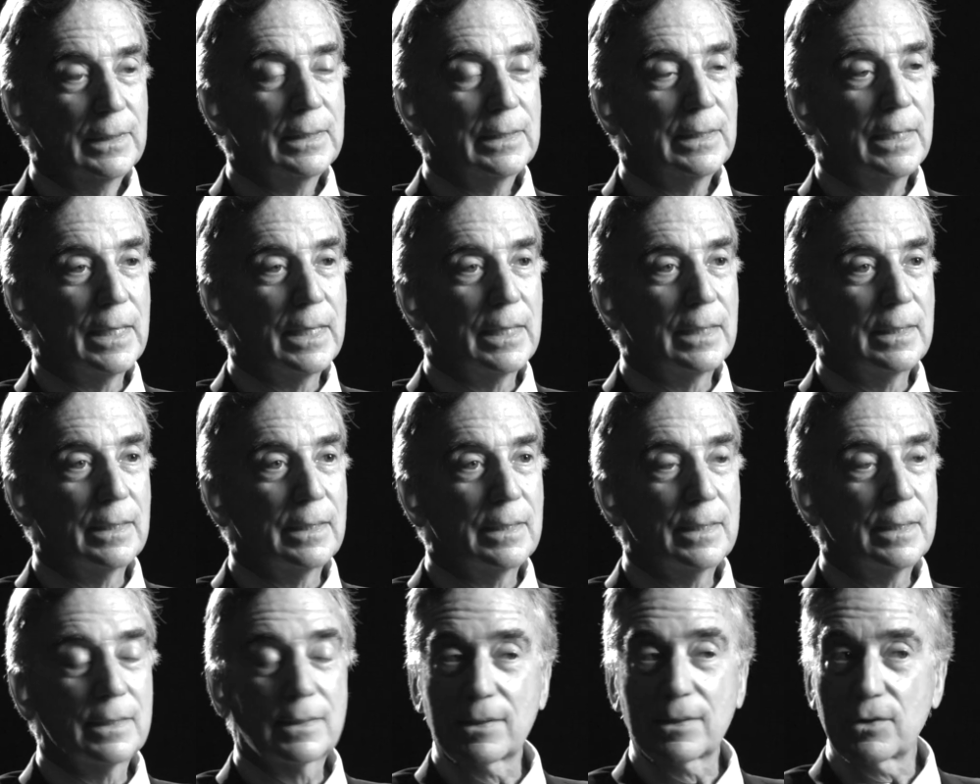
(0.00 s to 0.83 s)
And
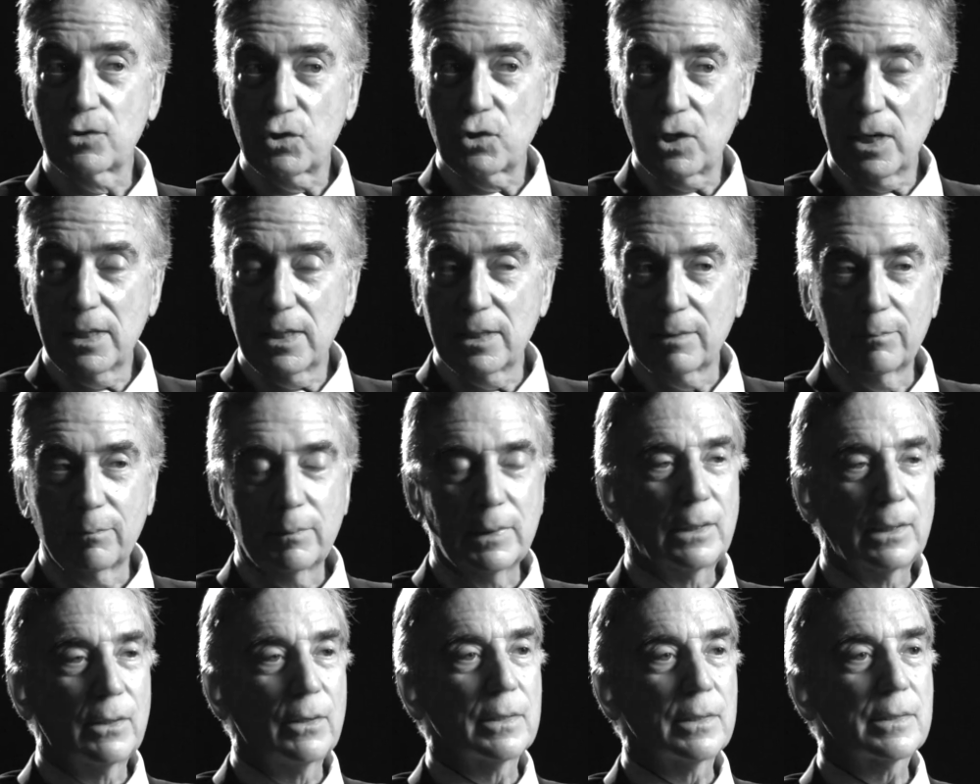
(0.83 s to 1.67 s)
it's a shame
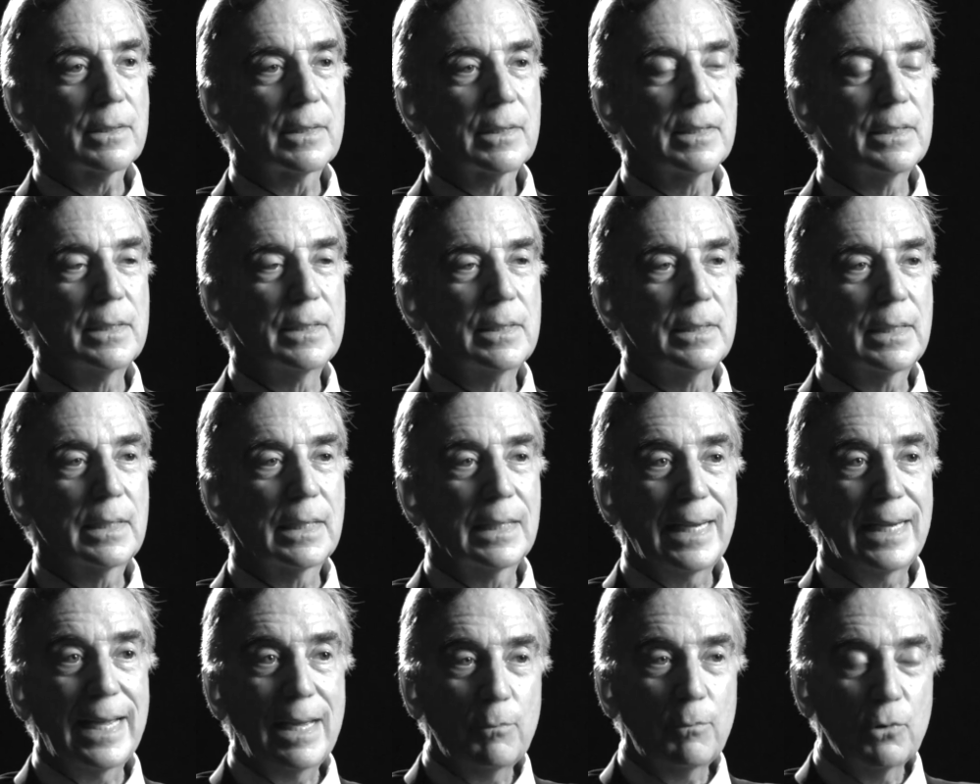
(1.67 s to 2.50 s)
because the
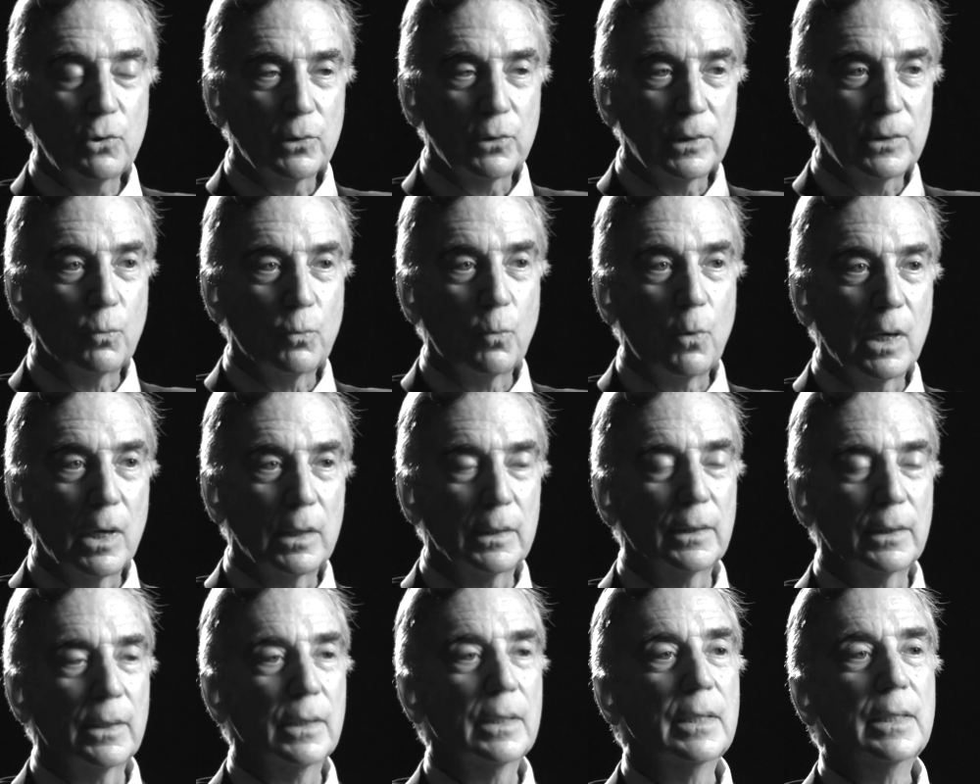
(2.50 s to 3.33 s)
cannabinoid
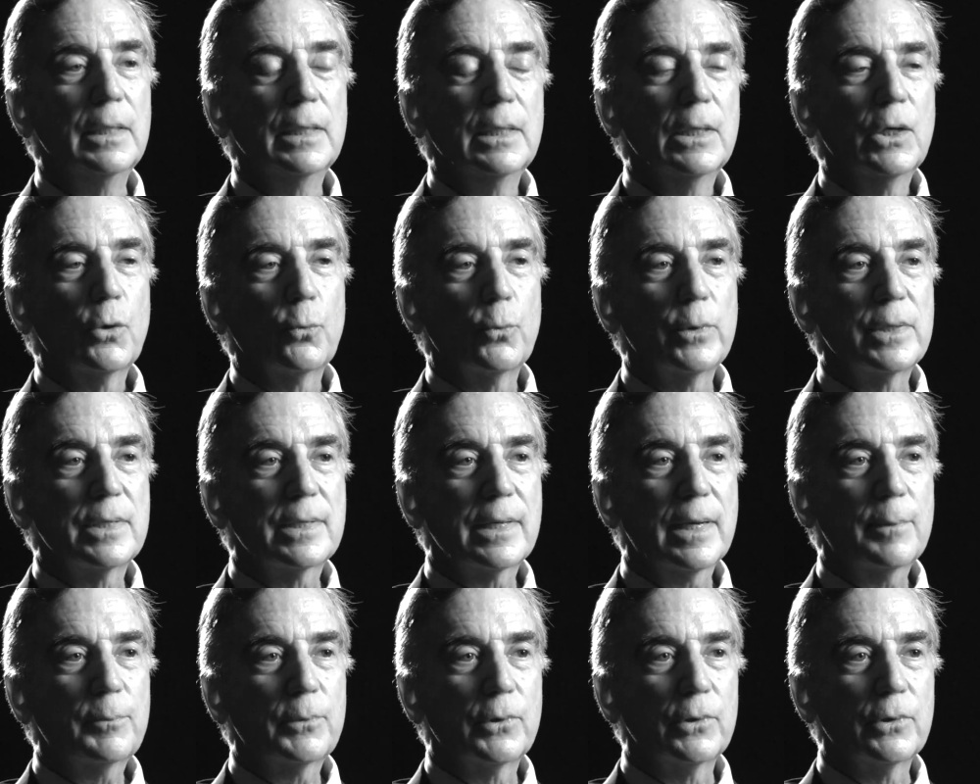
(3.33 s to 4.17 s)
1
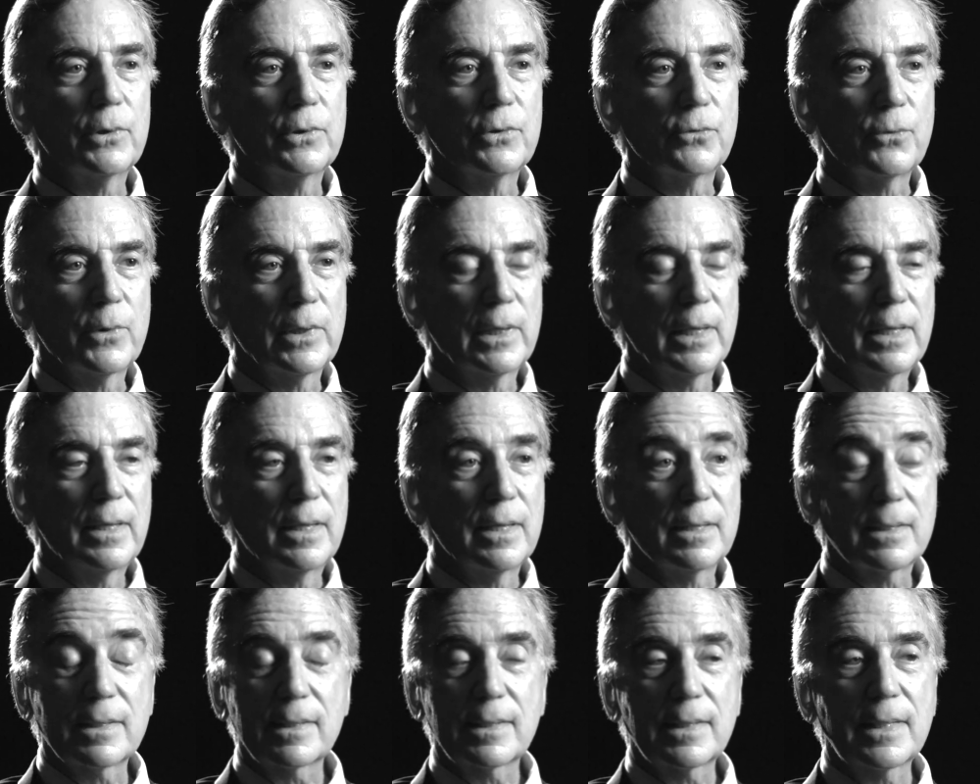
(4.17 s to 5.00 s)
receptor is really
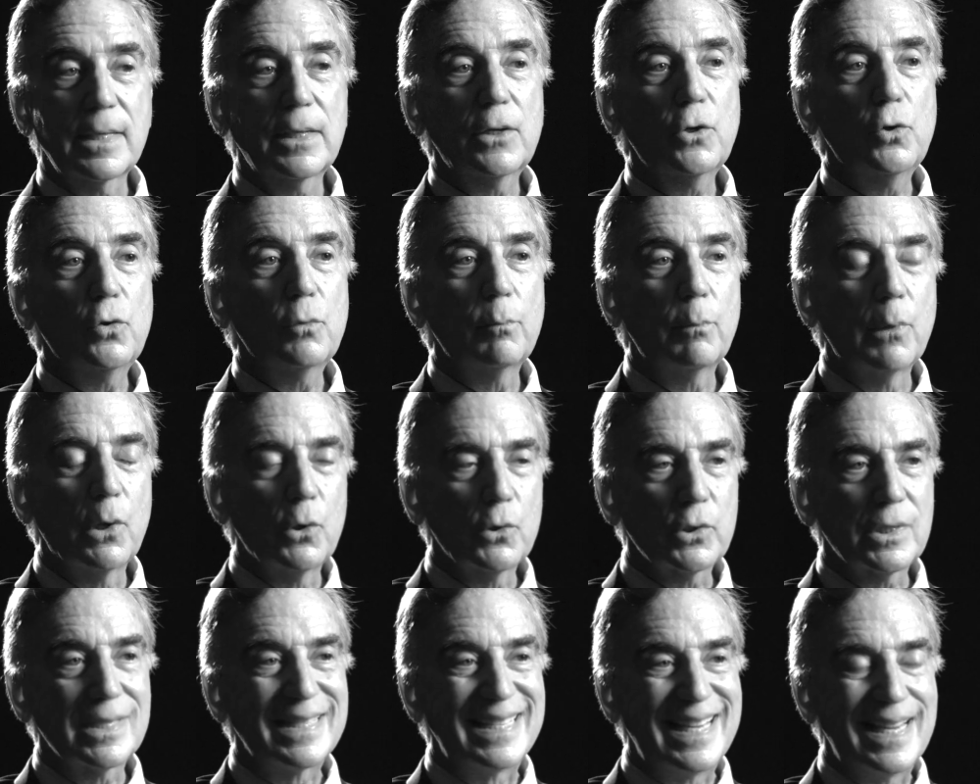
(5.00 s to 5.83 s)
the single
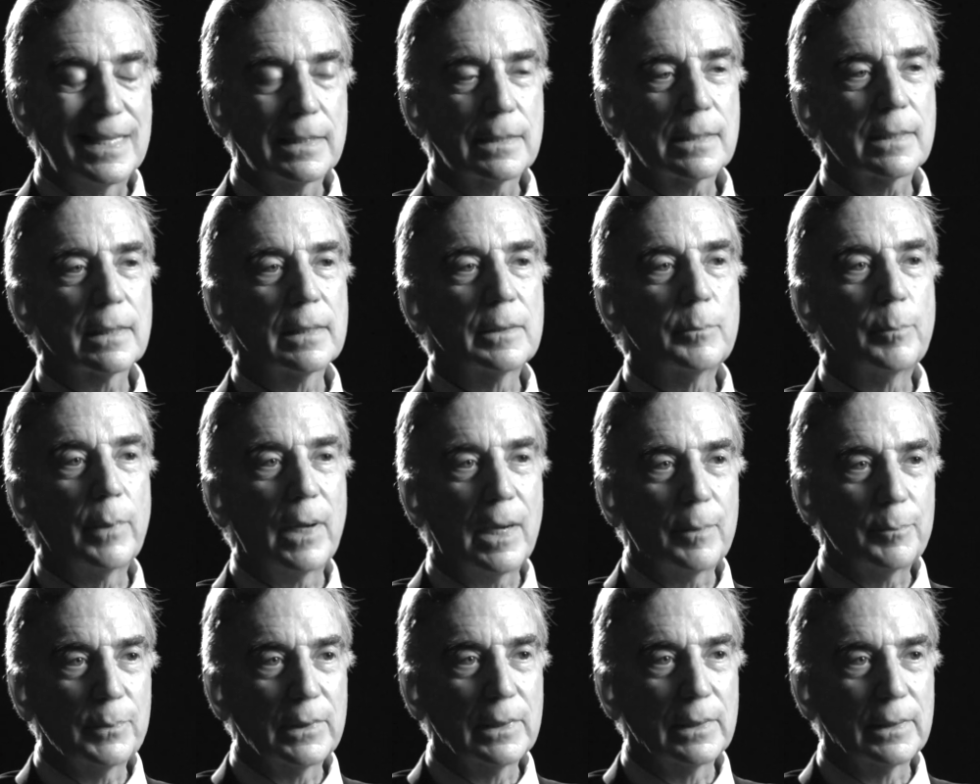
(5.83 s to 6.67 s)
most densely
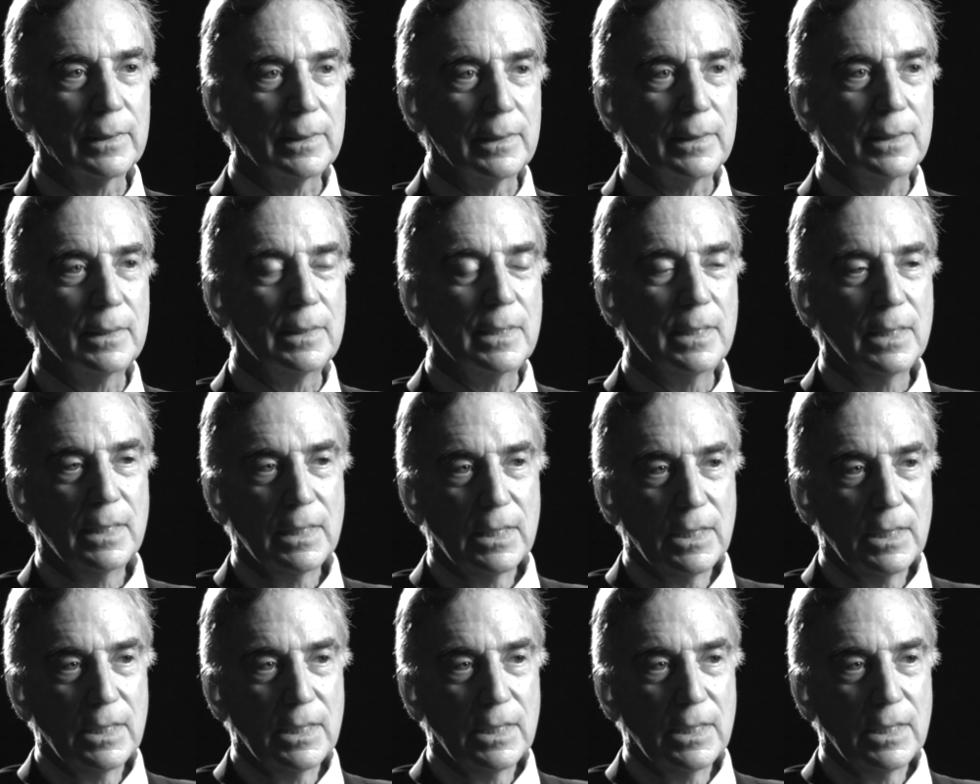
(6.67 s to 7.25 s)
populated